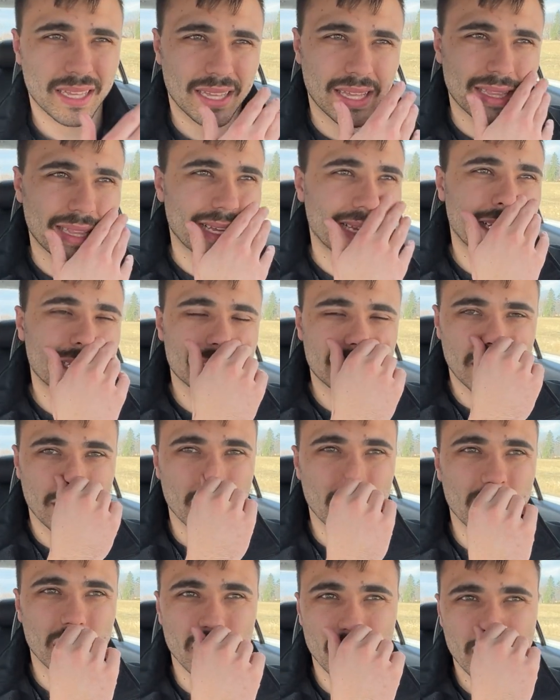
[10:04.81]
And like I said,
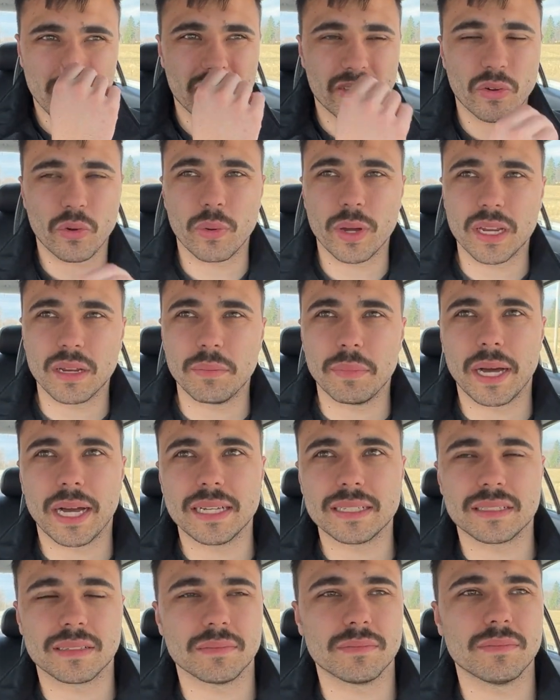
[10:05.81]
we're going out of our way to buy
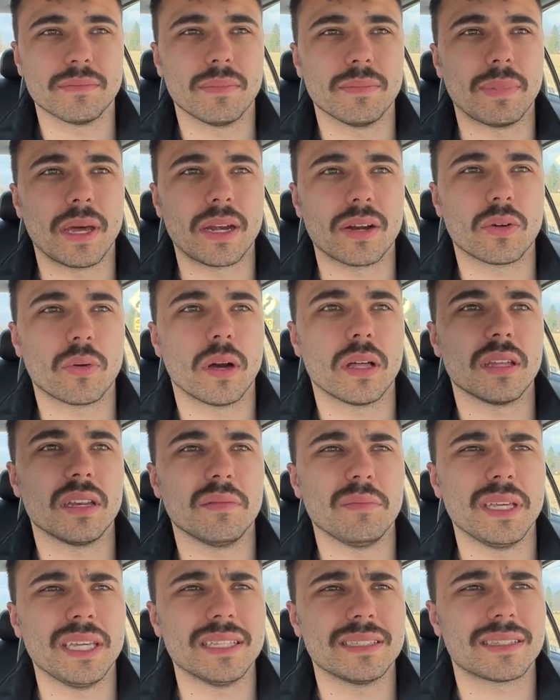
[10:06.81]
some better quality
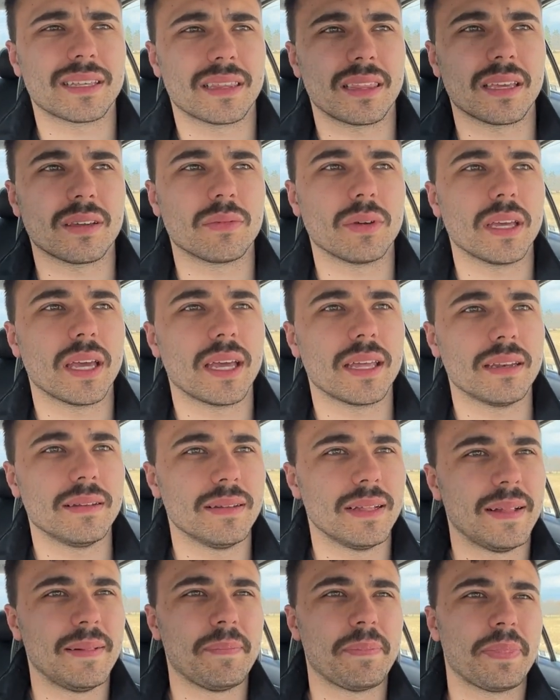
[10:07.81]
meats. I think
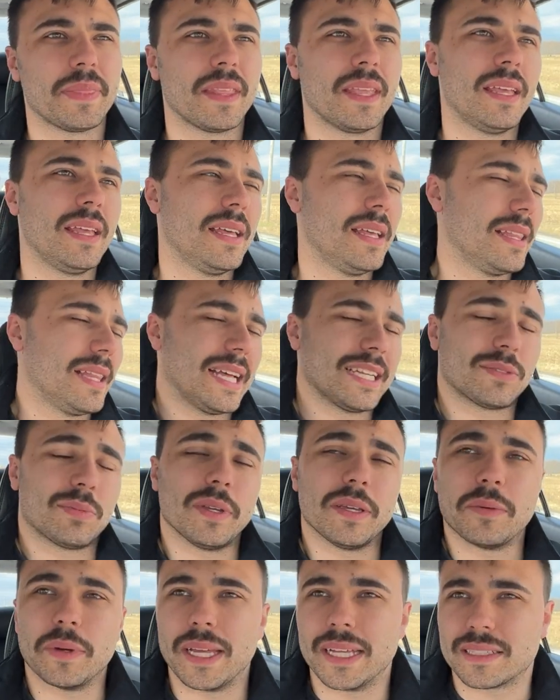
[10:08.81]
last
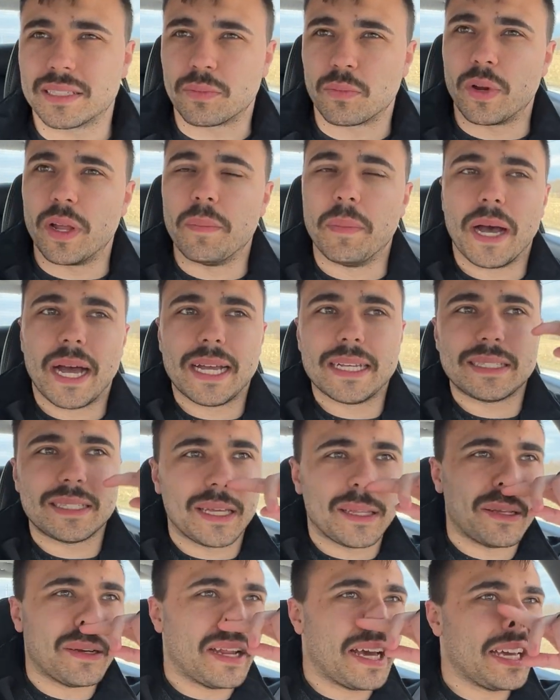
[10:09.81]
week we had some ribeyes the
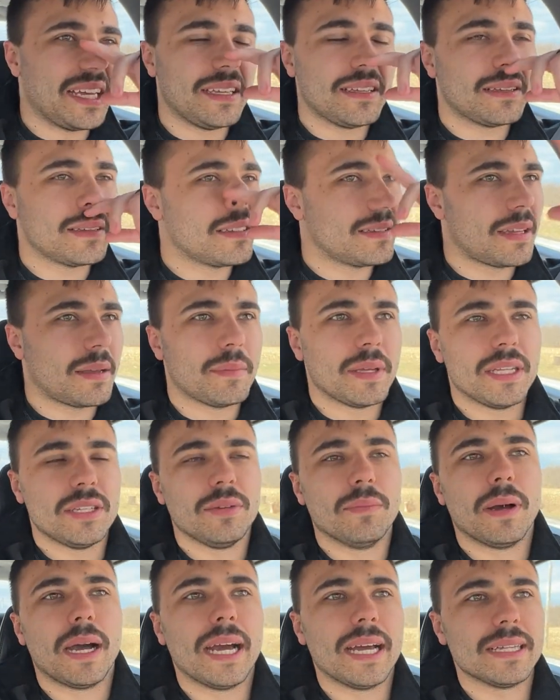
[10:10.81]
other night. I mean, you
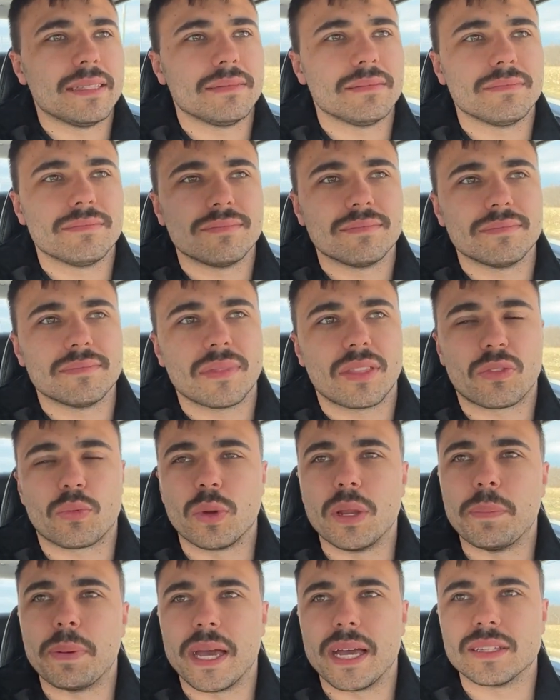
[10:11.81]
buy
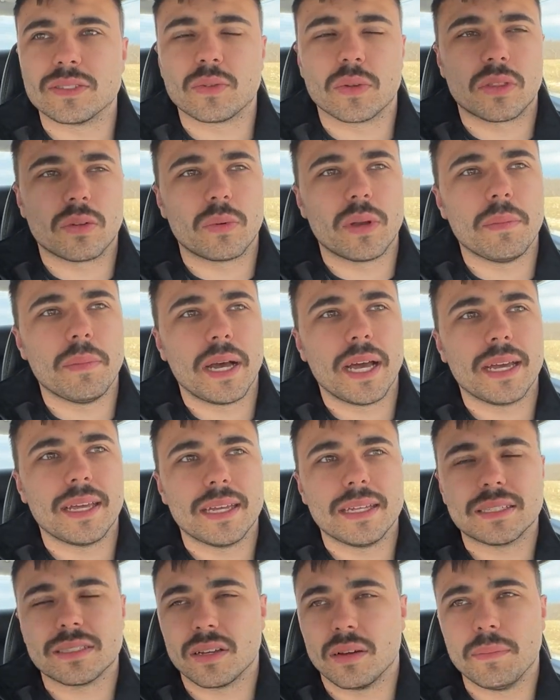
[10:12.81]
3 pounds worth of ribeye,
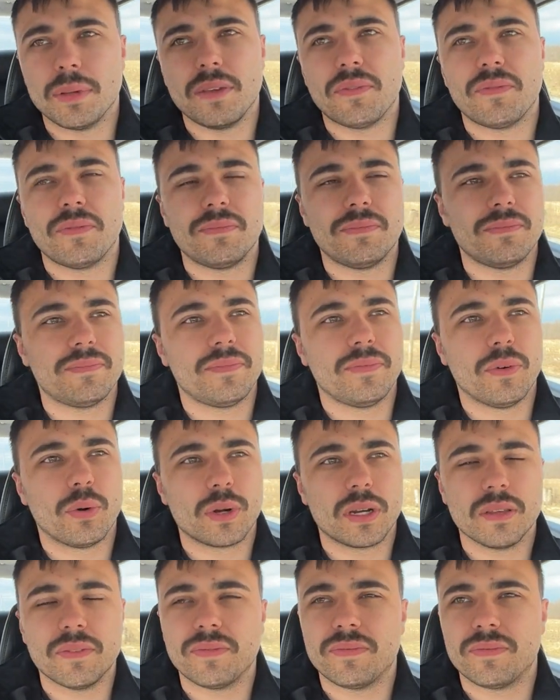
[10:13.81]
it's going to be
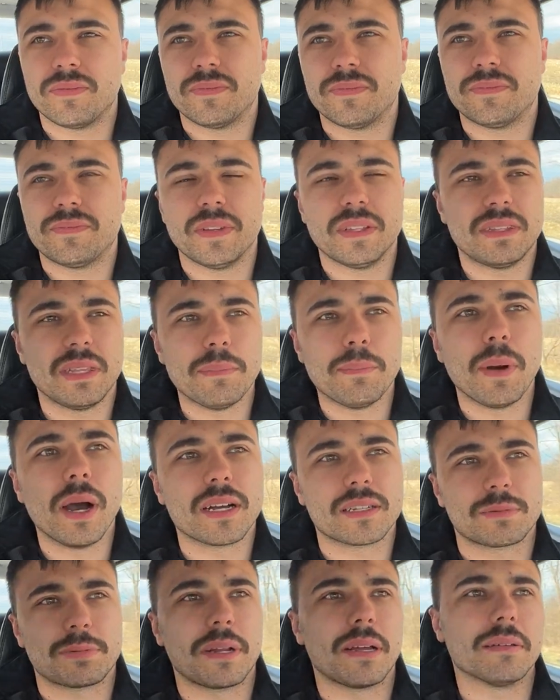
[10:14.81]

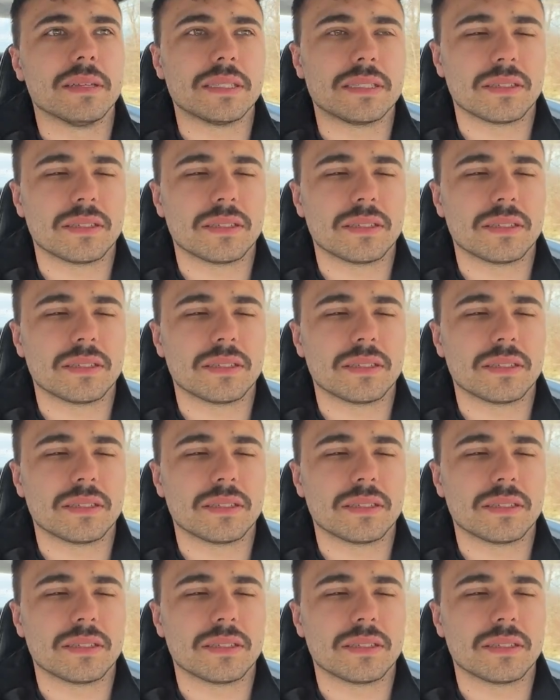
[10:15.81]
$40-$50 probably.